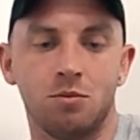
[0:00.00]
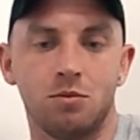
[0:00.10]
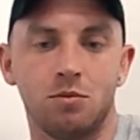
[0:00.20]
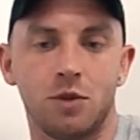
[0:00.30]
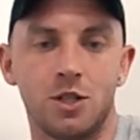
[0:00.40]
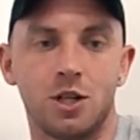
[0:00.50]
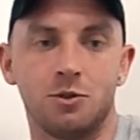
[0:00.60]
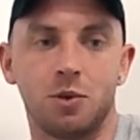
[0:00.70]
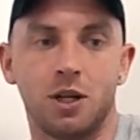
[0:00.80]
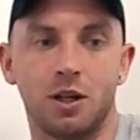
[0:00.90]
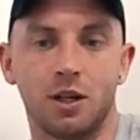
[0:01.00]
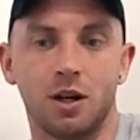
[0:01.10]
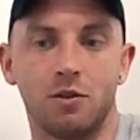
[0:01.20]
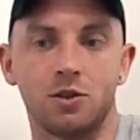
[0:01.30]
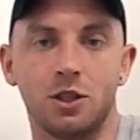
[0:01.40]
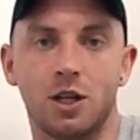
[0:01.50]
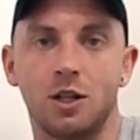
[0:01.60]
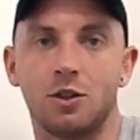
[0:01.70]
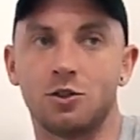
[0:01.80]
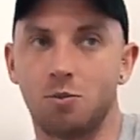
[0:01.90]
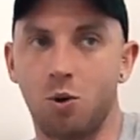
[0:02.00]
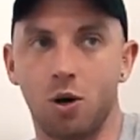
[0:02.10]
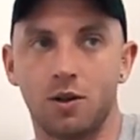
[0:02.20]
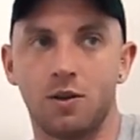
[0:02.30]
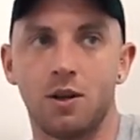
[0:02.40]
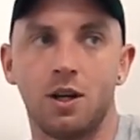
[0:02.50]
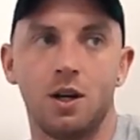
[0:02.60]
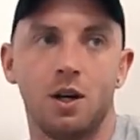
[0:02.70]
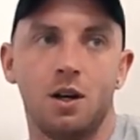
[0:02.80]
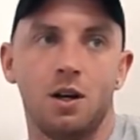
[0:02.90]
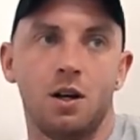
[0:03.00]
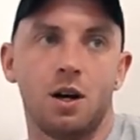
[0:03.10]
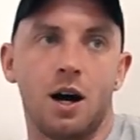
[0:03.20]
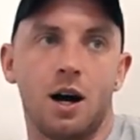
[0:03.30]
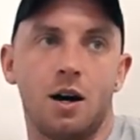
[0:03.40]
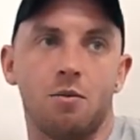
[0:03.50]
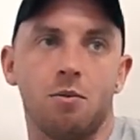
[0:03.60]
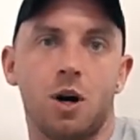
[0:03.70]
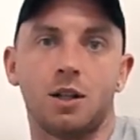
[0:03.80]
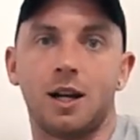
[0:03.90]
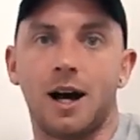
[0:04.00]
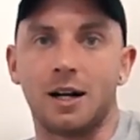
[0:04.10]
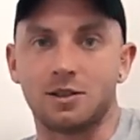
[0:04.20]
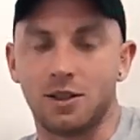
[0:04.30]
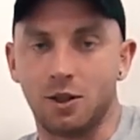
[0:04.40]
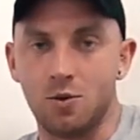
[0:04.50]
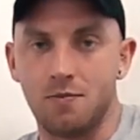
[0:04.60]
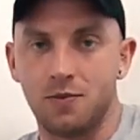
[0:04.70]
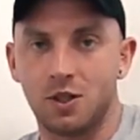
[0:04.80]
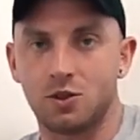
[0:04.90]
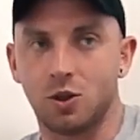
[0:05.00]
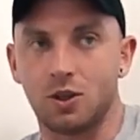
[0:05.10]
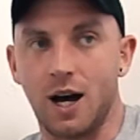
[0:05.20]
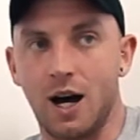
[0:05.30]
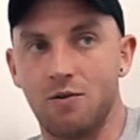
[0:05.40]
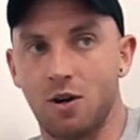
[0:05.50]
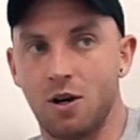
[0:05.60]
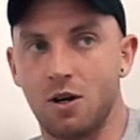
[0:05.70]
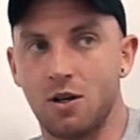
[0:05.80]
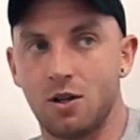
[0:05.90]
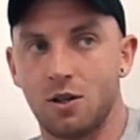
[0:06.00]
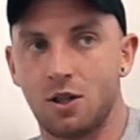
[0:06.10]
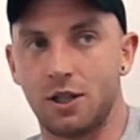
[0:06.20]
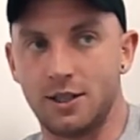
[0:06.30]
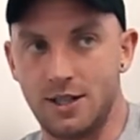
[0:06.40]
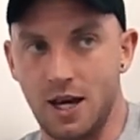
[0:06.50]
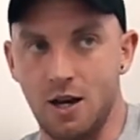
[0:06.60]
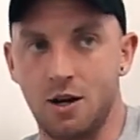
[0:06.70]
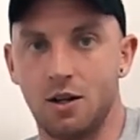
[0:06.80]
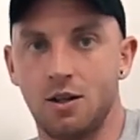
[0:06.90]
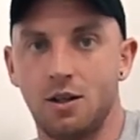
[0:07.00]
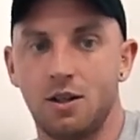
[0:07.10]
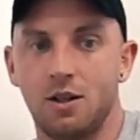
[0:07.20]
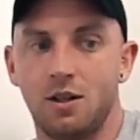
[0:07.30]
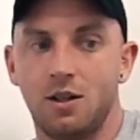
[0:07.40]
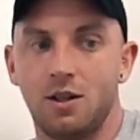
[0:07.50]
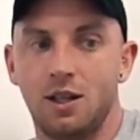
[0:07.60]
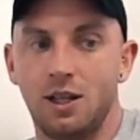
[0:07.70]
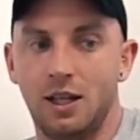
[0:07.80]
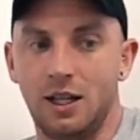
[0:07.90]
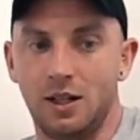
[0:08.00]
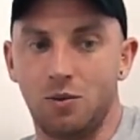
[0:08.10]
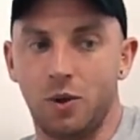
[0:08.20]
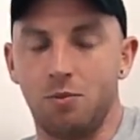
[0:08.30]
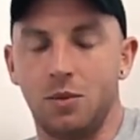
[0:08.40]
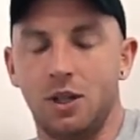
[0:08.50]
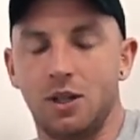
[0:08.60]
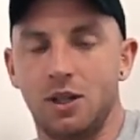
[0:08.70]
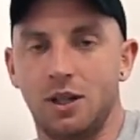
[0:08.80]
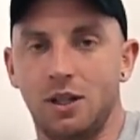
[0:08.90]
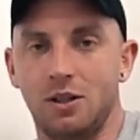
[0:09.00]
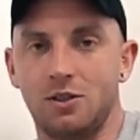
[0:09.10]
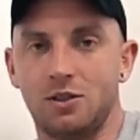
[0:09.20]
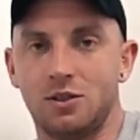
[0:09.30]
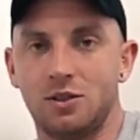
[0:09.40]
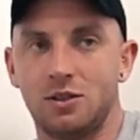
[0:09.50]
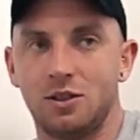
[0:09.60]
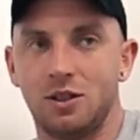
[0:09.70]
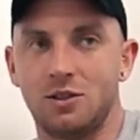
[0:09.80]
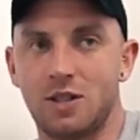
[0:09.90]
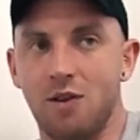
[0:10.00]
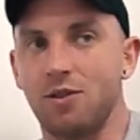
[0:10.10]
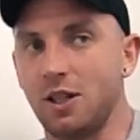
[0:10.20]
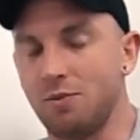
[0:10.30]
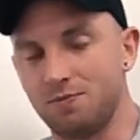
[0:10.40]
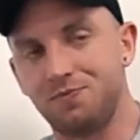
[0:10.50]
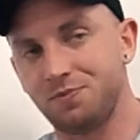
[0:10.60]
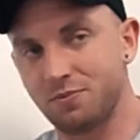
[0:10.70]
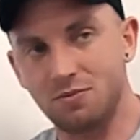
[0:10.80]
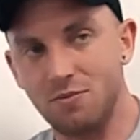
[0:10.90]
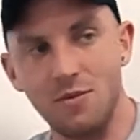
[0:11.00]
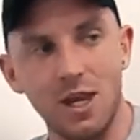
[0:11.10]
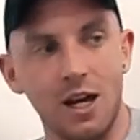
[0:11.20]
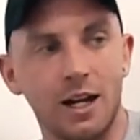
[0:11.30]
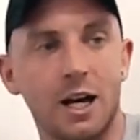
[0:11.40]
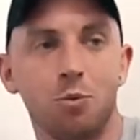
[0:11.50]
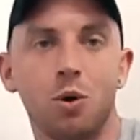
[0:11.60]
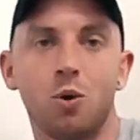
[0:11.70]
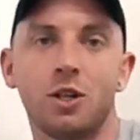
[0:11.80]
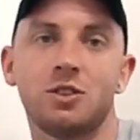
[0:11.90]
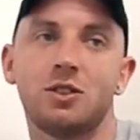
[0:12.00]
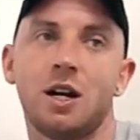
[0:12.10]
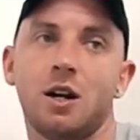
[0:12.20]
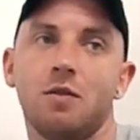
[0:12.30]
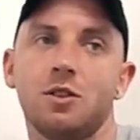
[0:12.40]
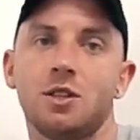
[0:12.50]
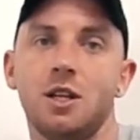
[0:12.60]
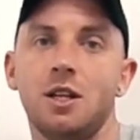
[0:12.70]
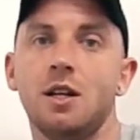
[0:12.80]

Rachel has been like obviously the support on the last two, so to have her kind of there in it with me is definitely an added bonus. And obviously